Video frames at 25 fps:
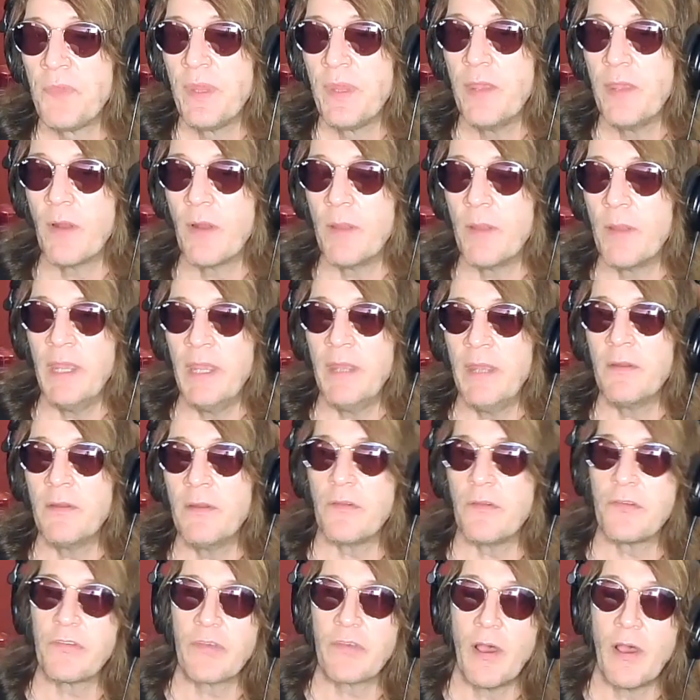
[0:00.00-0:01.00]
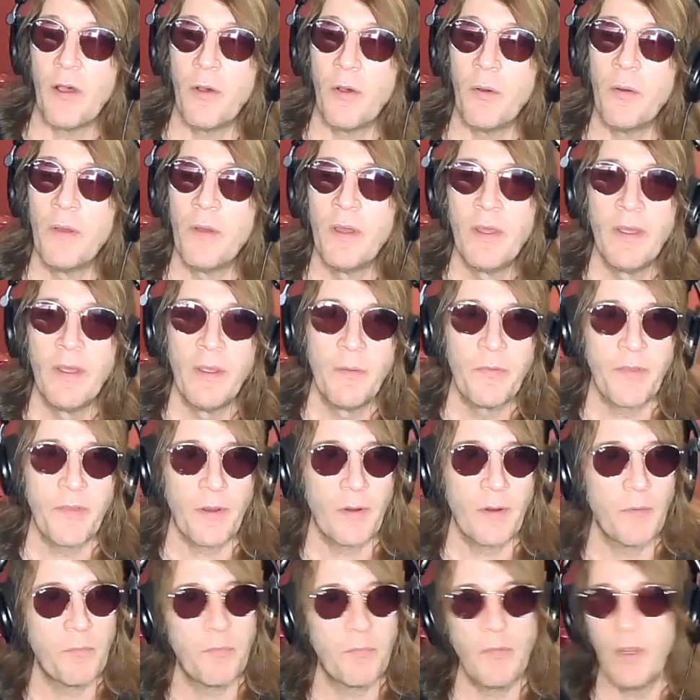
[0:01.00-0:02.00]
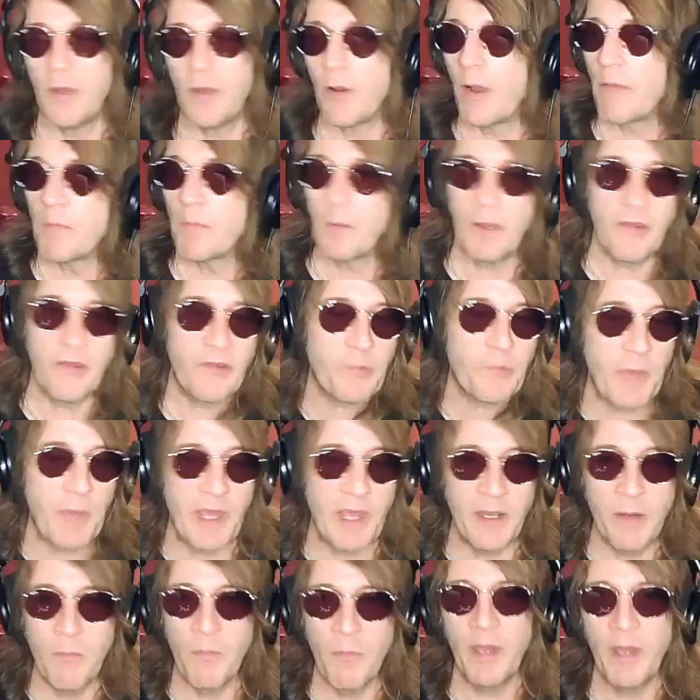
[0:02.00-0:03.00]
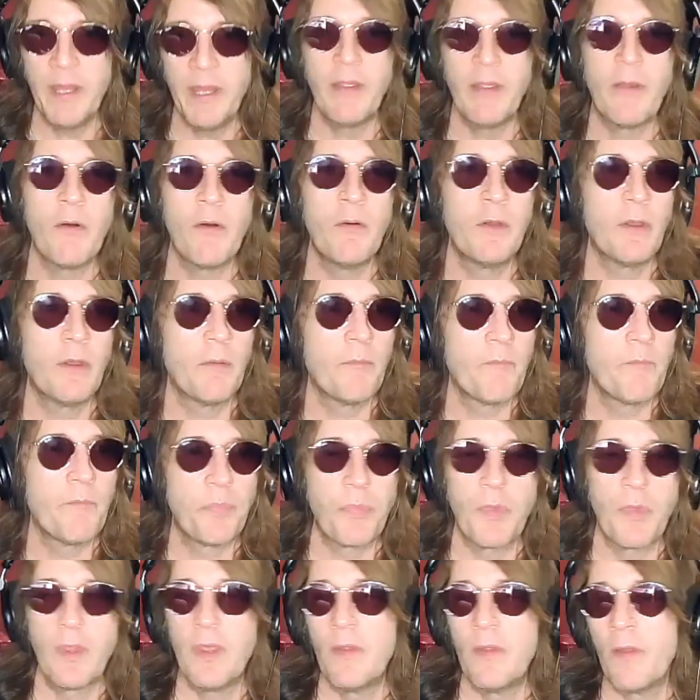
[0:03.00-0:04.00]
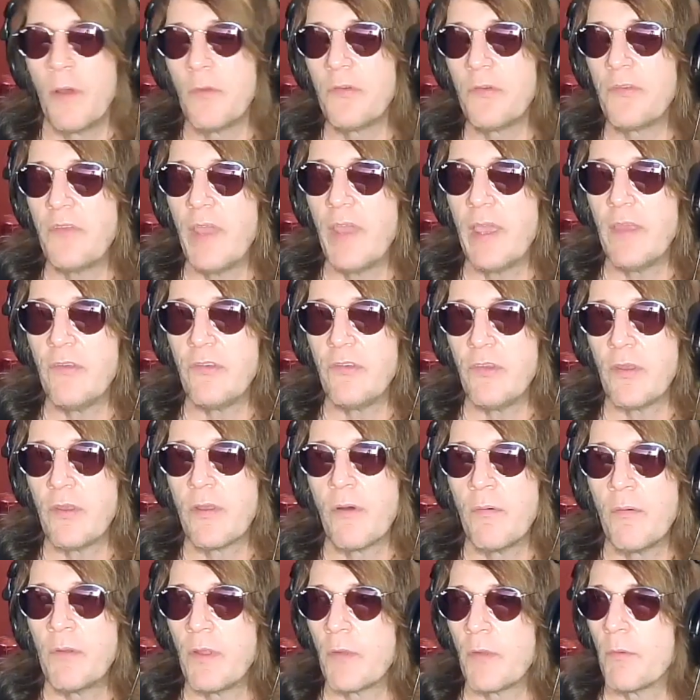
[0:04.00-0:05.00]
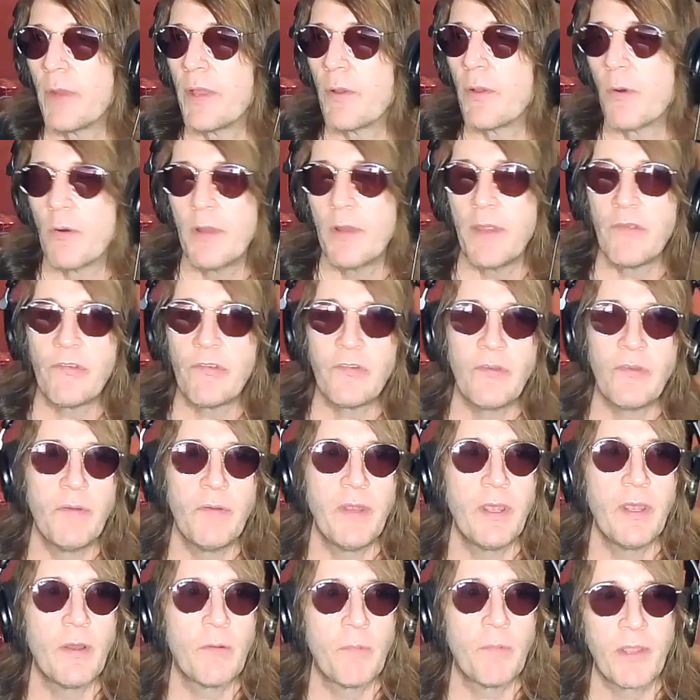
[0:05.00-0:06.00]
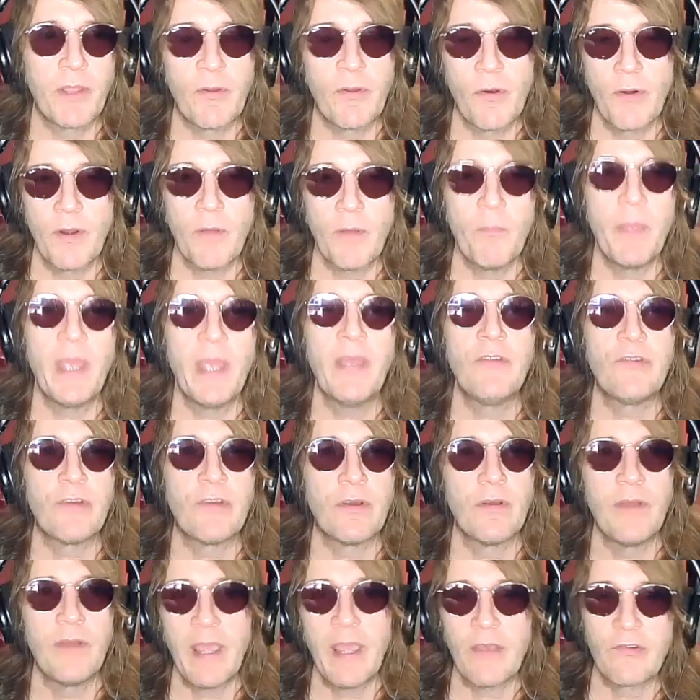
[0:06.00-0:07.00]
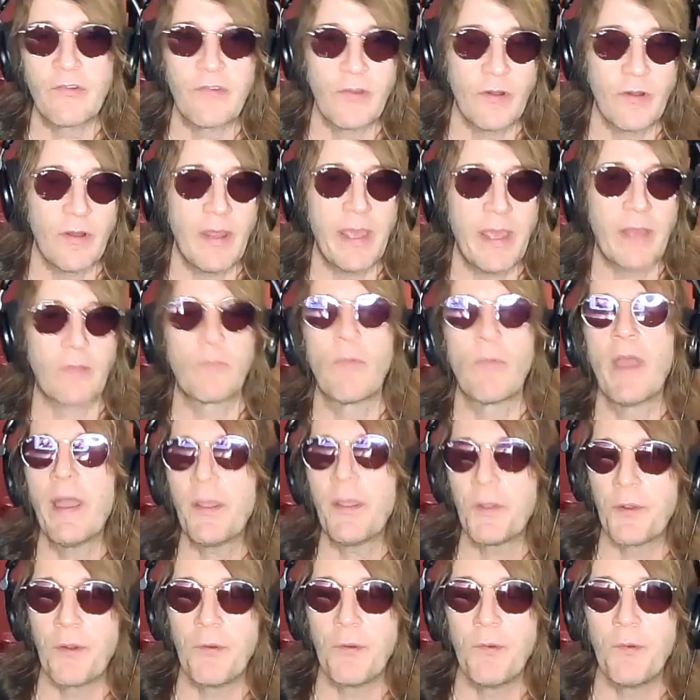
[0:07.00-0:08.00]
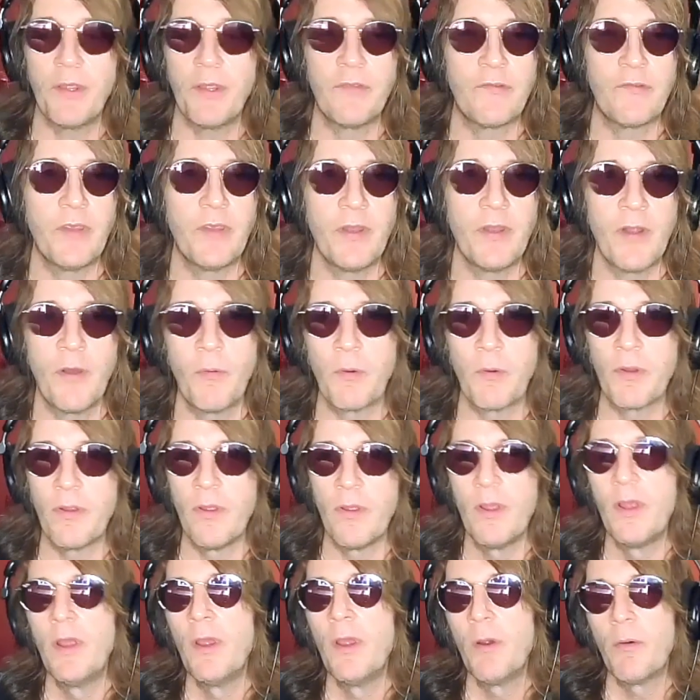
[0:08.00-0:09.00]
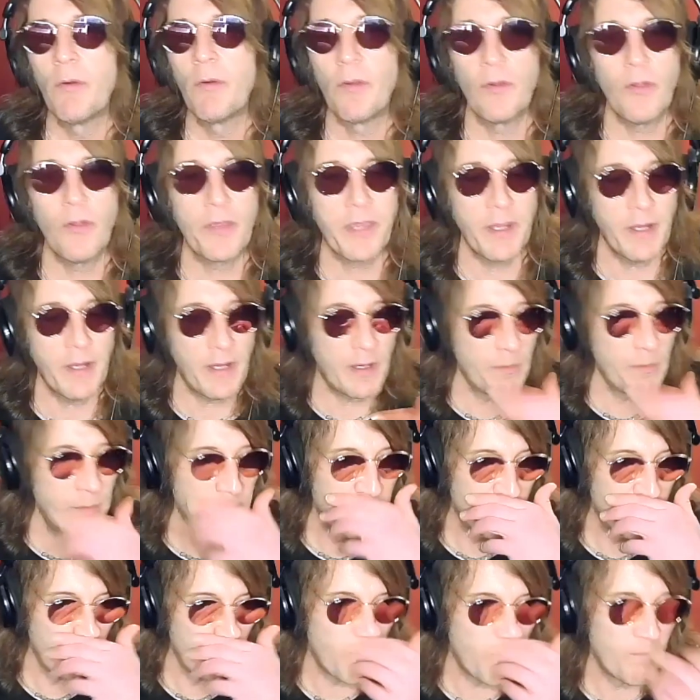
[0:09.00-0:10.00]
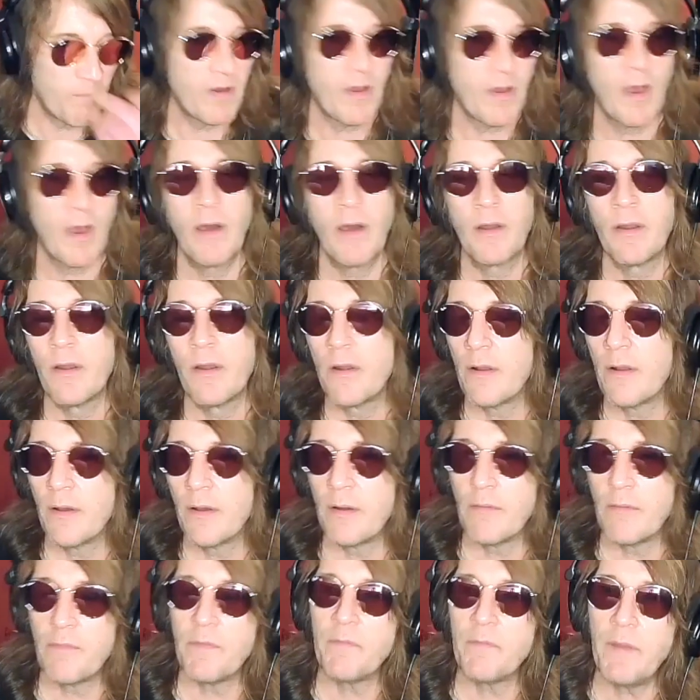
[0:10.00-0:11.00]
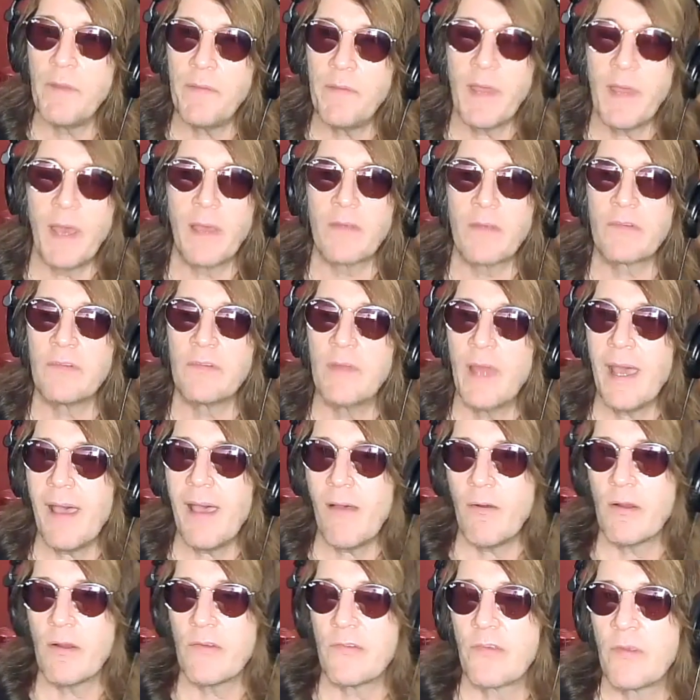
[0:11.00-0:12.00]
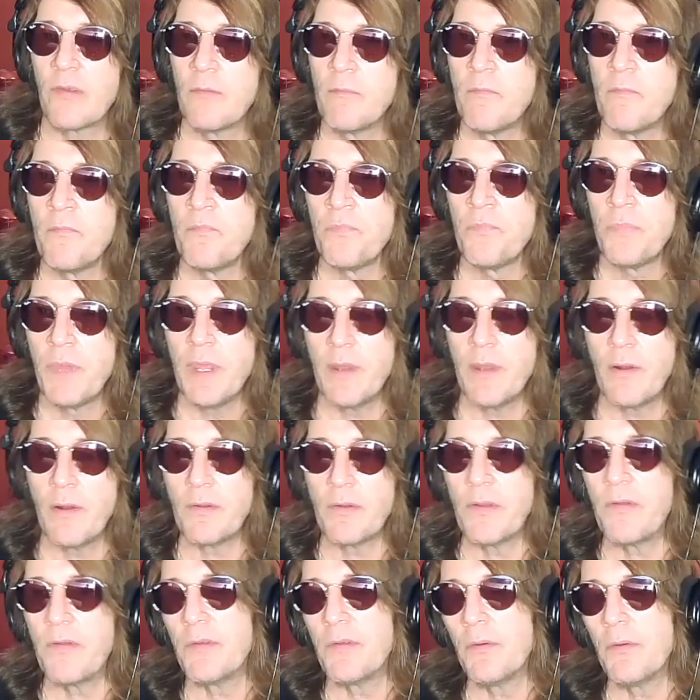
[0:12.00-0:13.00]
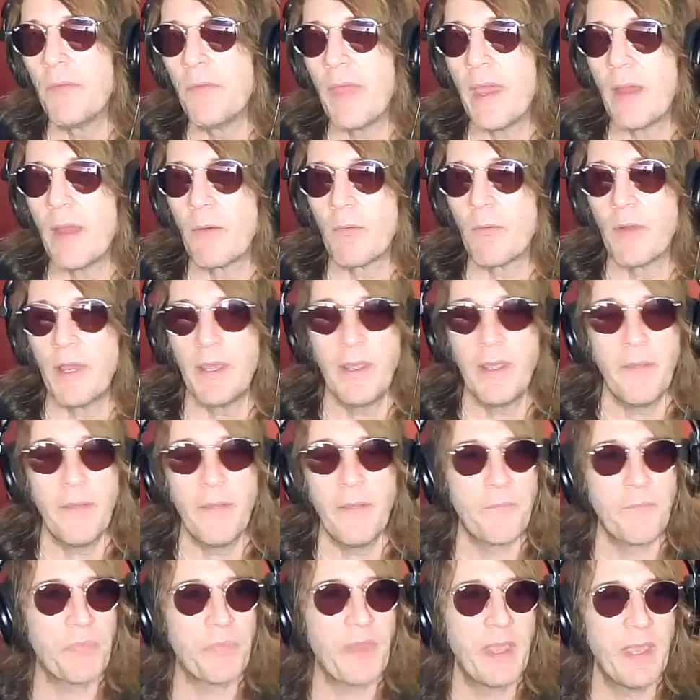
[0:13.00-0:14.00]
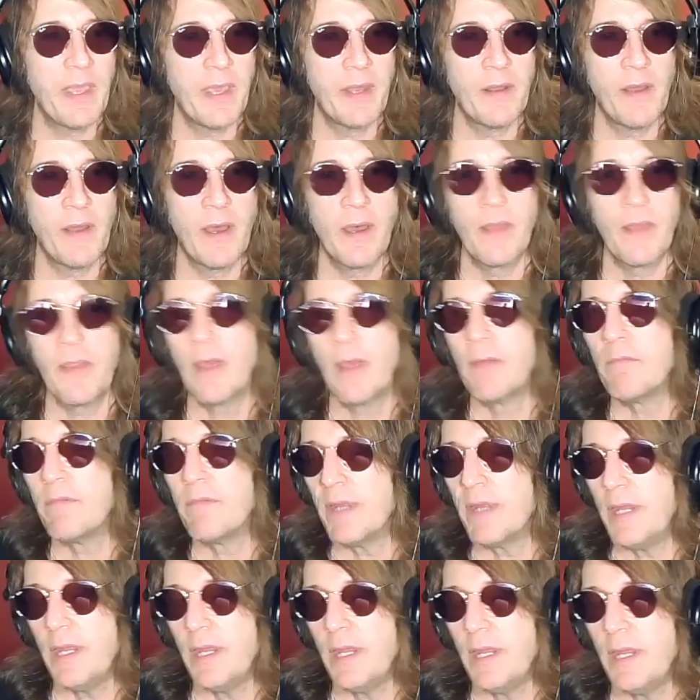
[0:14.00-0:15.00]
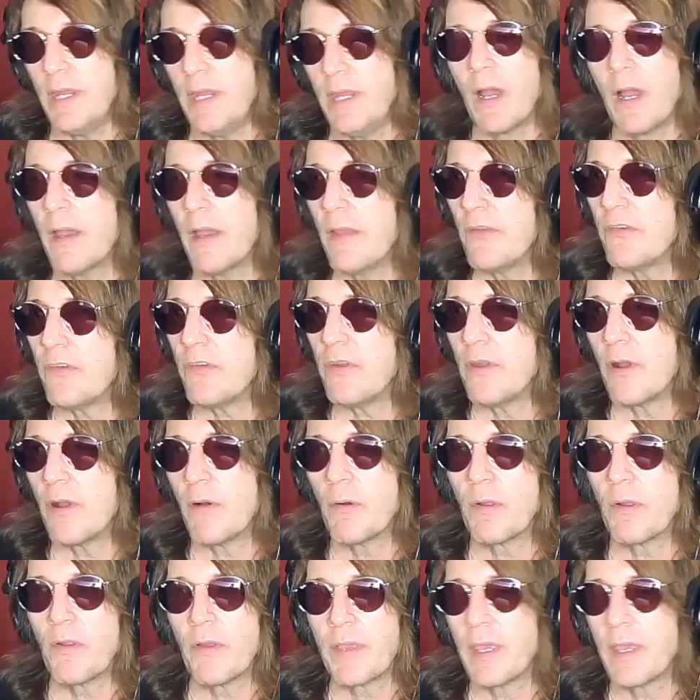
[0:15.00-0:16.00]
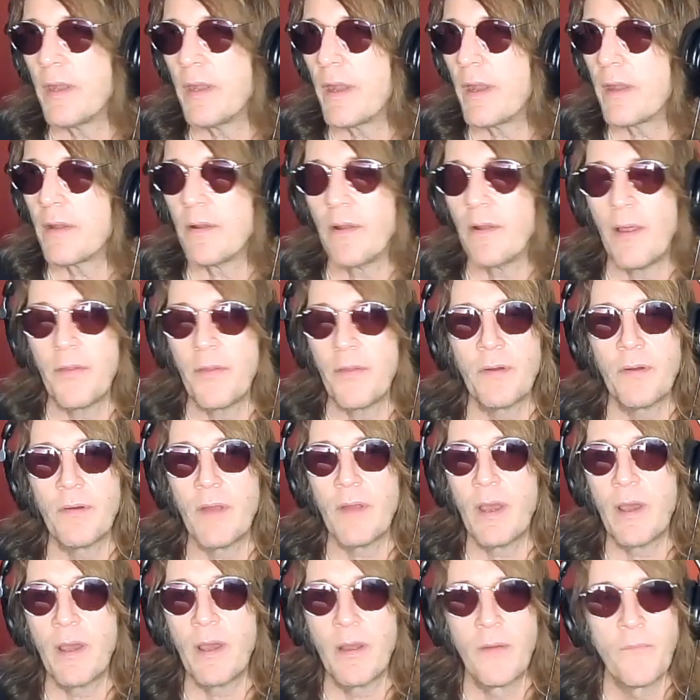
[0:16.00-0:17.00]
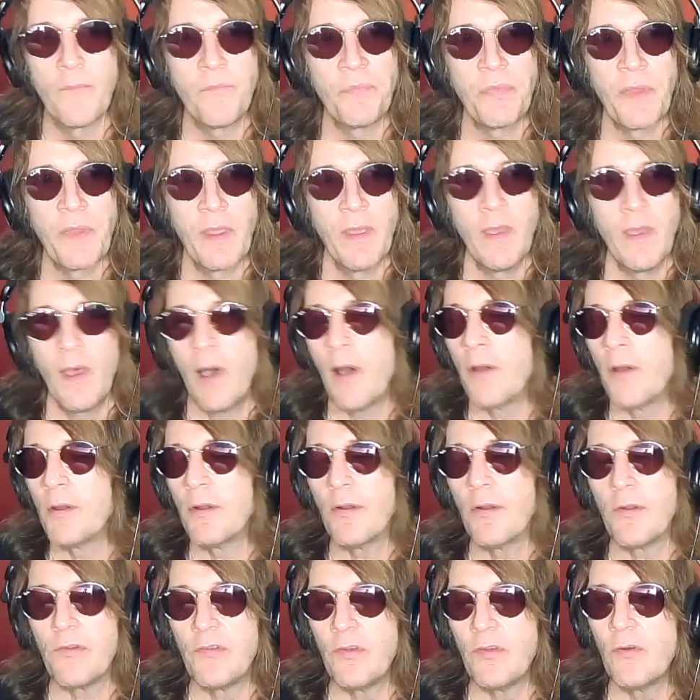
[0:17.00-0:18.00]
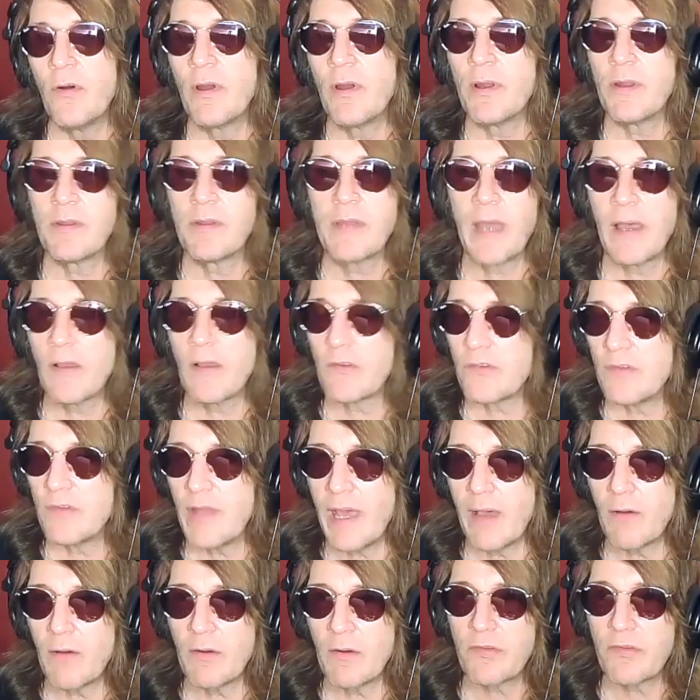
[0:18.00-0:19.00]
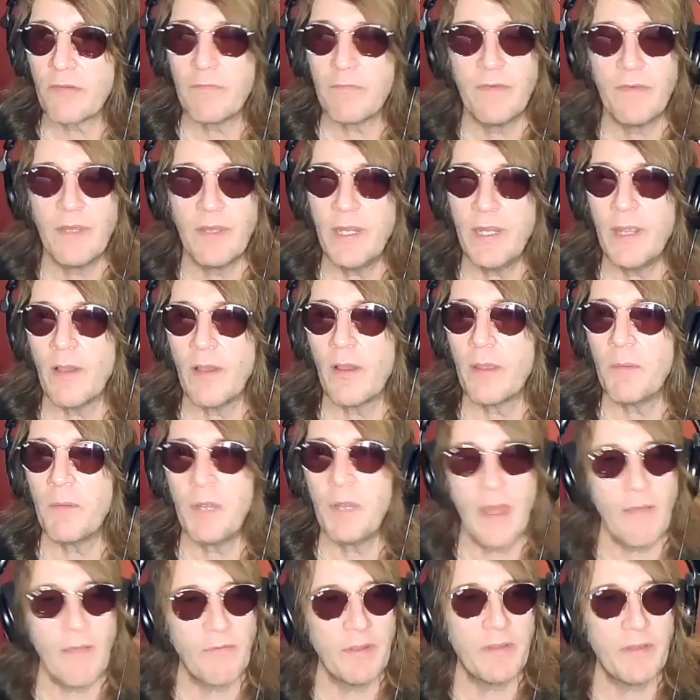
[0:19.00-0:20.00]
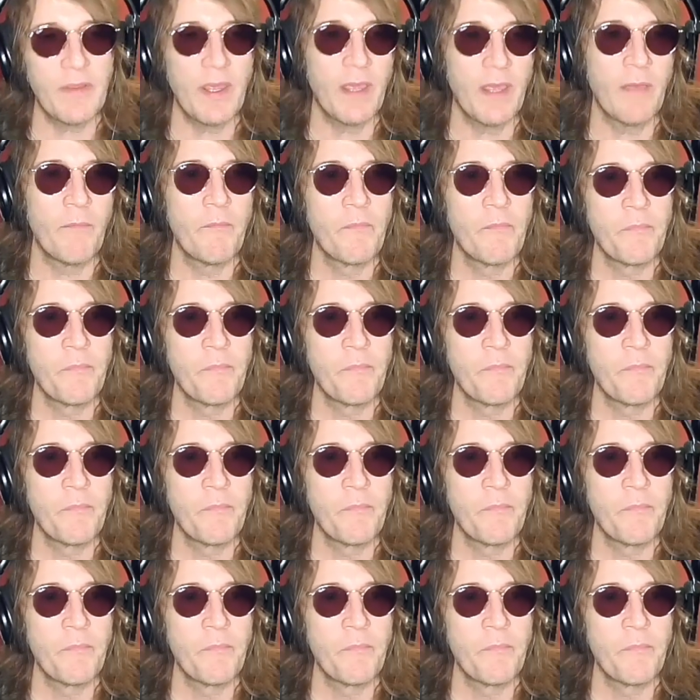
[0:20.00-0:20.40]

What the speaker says: You know what I mean? And so they're, everybody's spending money going to, in those days, you go in the recording studio, record a major national act record, which, we're looking at a minimum of $100,000, $150,000, to do that right. And then video wise, we're looking at another $100,000 or $200,000 of video. Everything